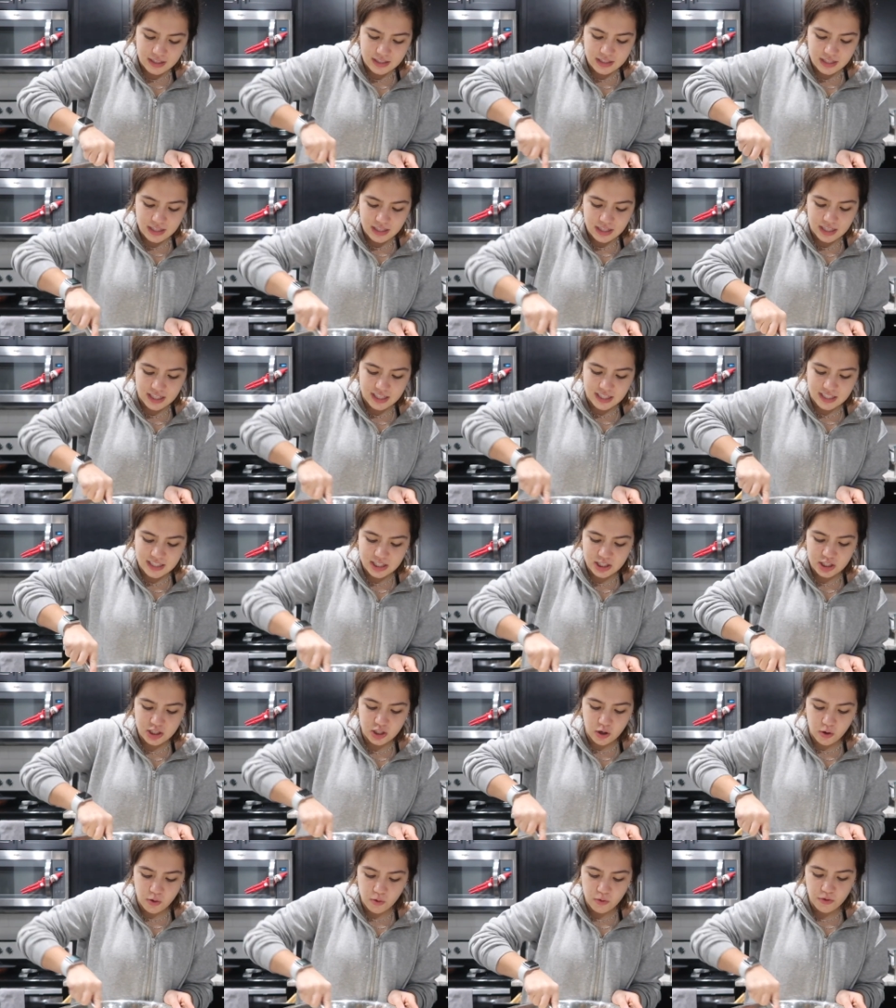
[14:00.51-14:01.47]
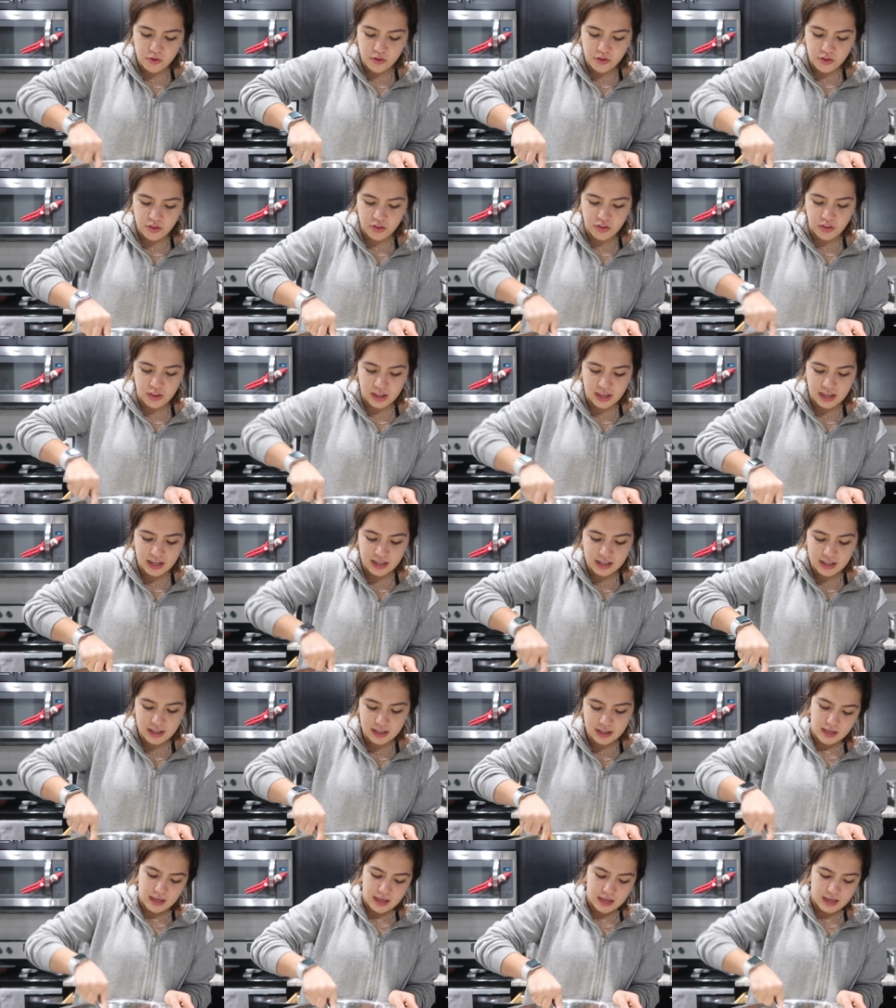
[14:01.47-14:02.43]
this thing is so
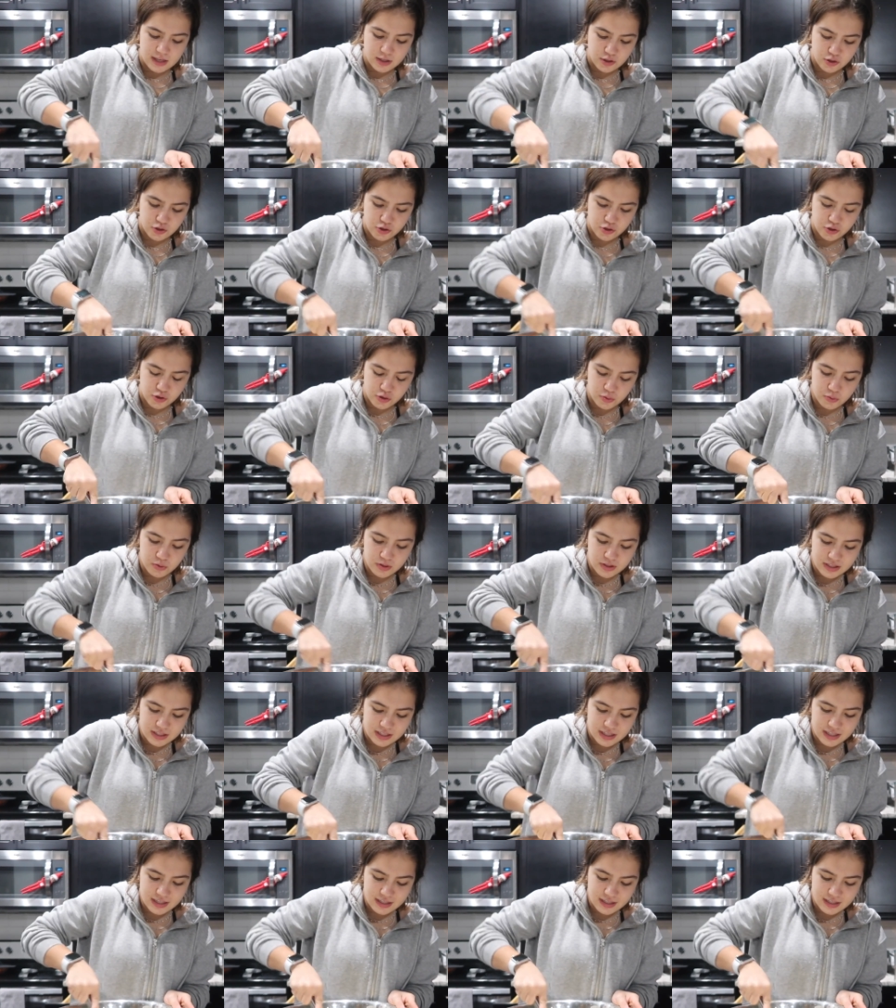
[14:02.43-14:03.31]
thick and juicy.